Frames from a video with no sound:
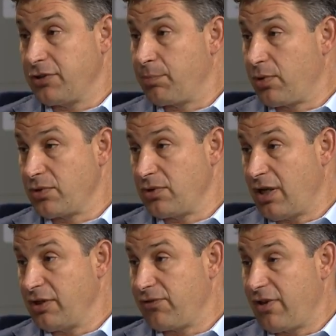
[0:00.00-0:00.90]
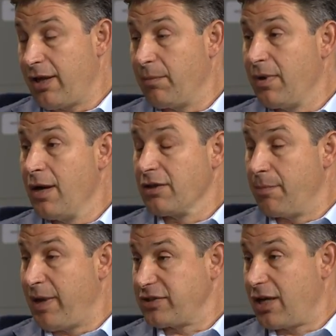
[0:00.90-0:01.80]
personalized for them, the
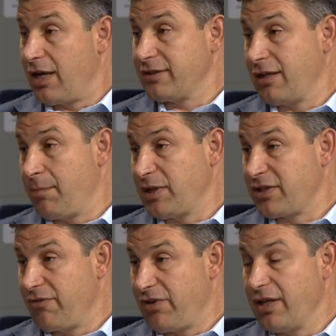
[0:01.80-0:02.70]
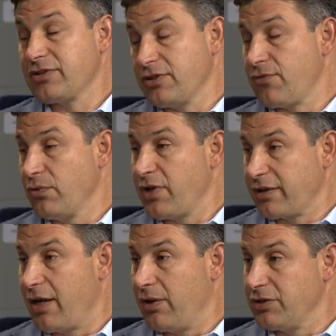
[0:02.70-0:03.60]
best content, the best convenience is through
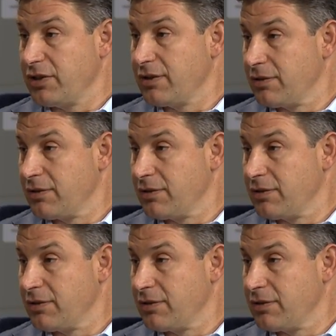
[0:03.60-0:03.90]
technology.